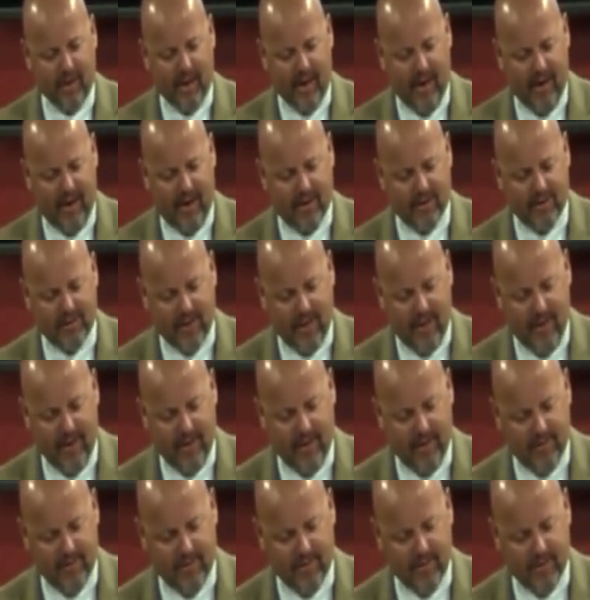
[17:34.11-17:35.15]
And
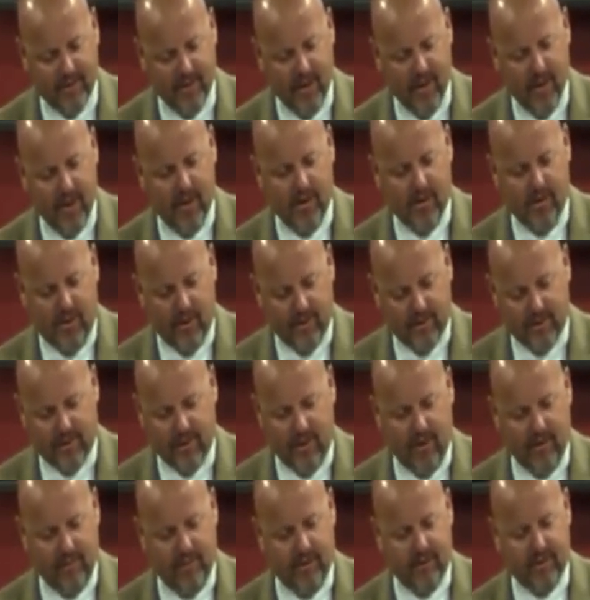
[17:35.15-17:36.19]
ourselves, your
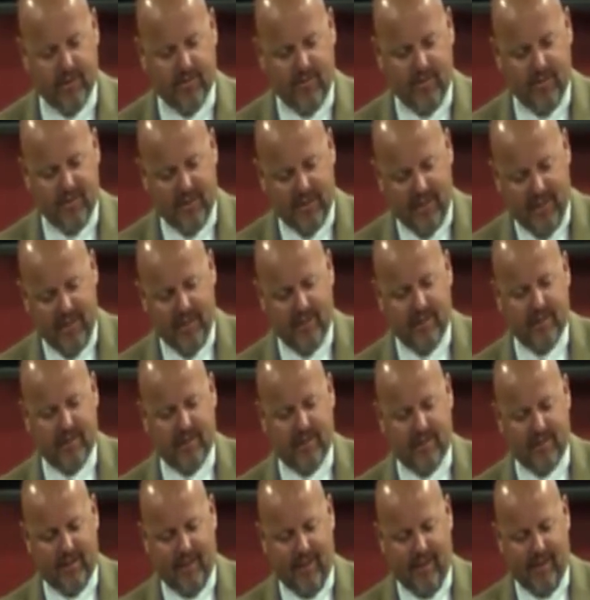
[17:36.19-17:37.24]
servants for
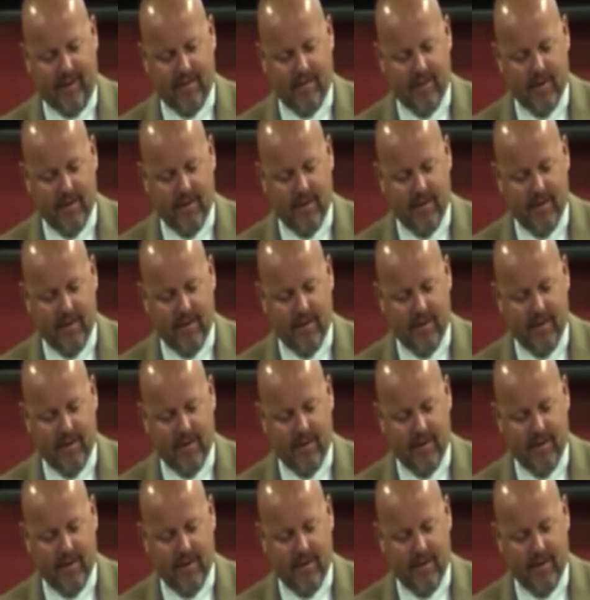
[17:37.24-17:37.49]
Jesus' sake.